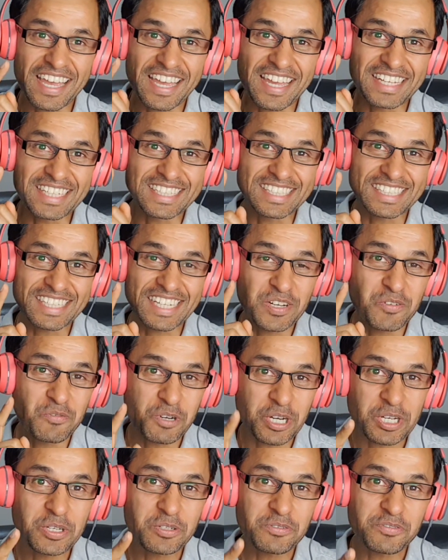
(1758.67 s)
And in
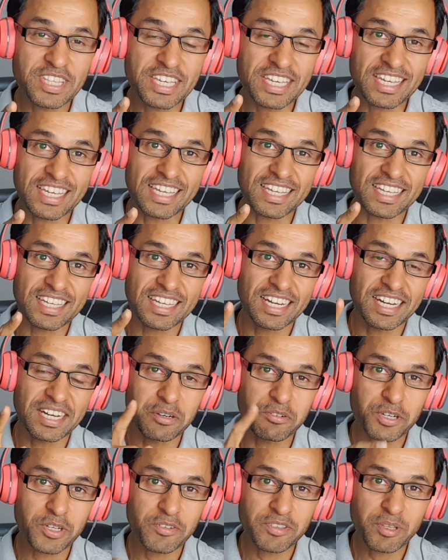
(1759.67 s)
one of the
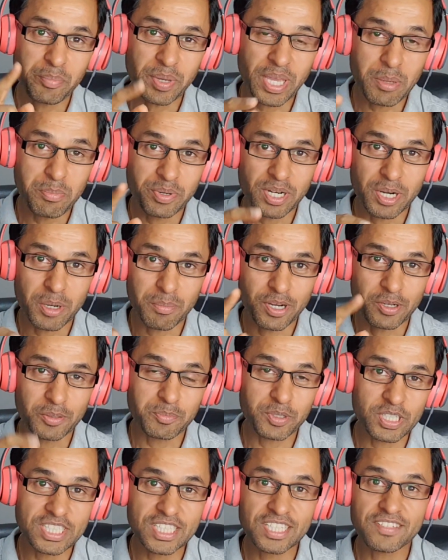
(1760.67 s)
paper about
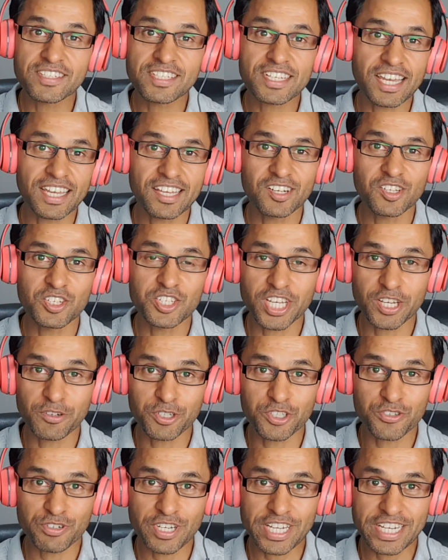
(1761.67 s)
positive psychology I
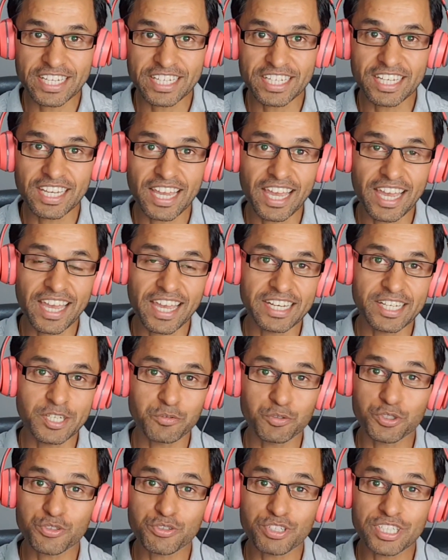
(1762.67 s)
was reading, and it
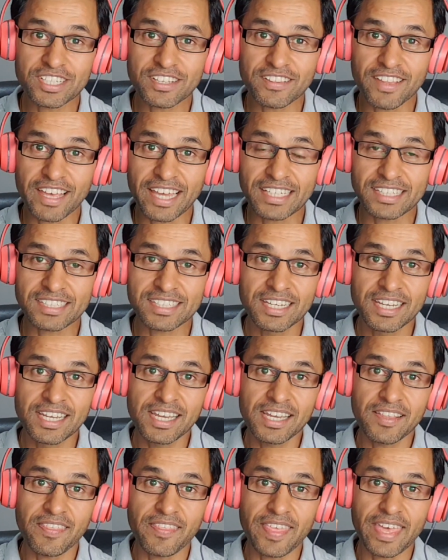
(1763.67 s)
was written that
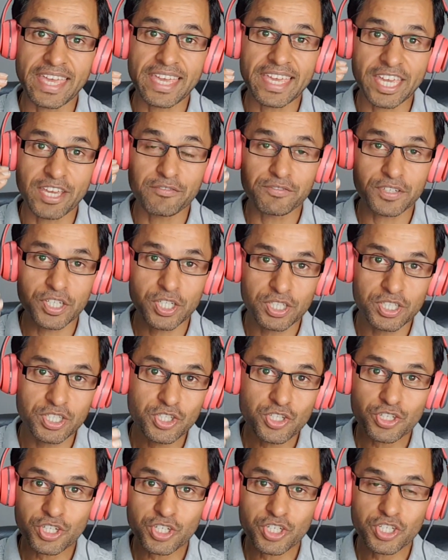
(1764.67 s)
they gave
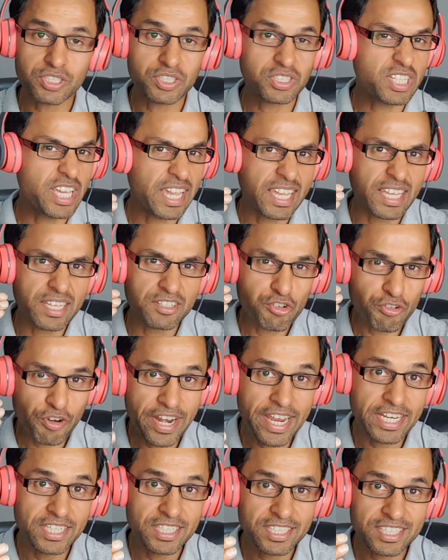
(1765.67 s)
instructions. They
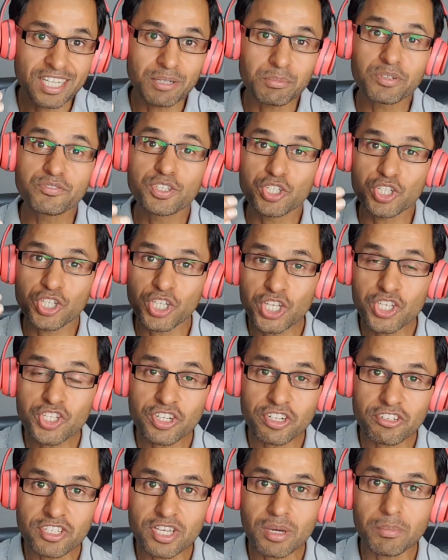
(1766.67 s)
trained some of the
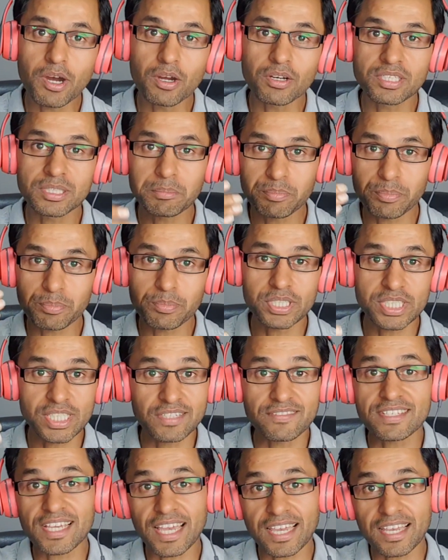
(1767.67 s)
teachers about
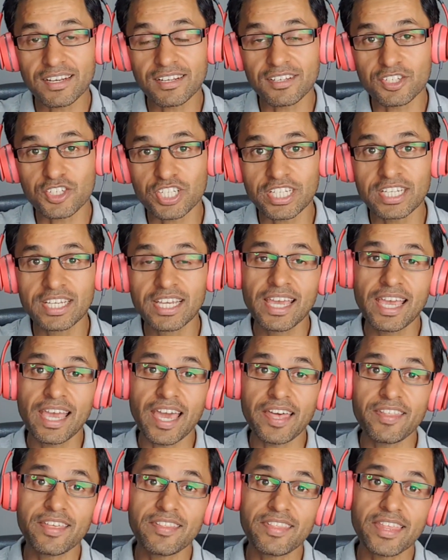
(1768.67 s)
positive psychology,
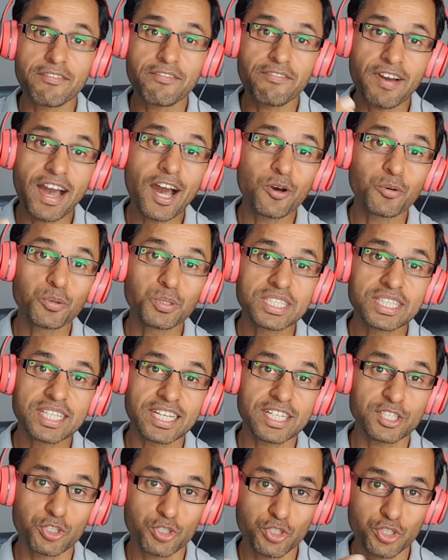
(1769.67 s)
and then they found
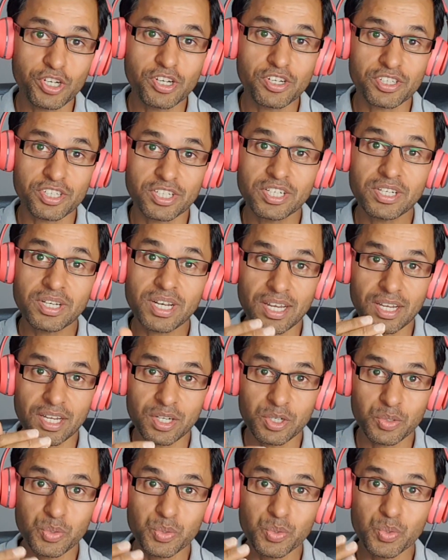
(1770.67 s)
that the children
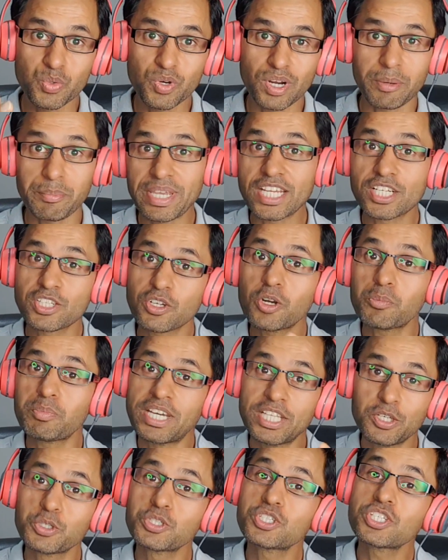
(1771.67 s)
who are being taught by
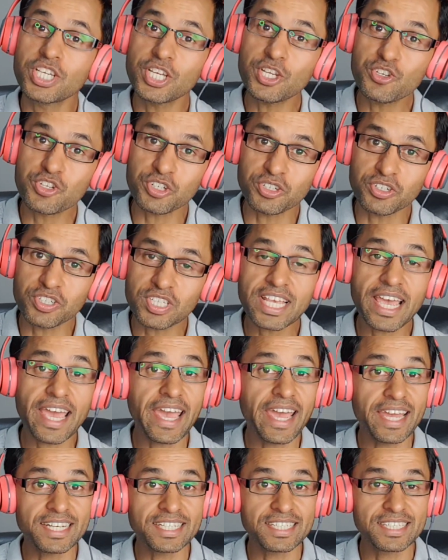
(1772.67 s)
those teachers
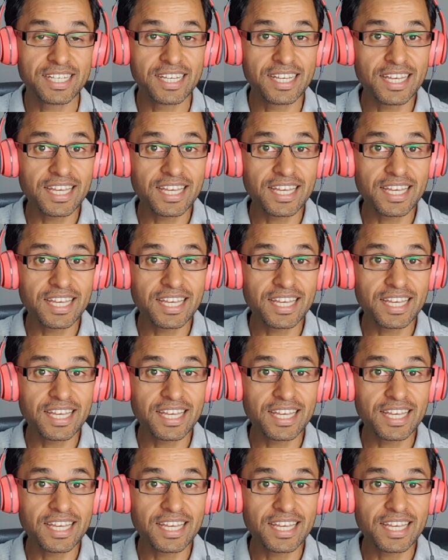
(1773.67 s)
had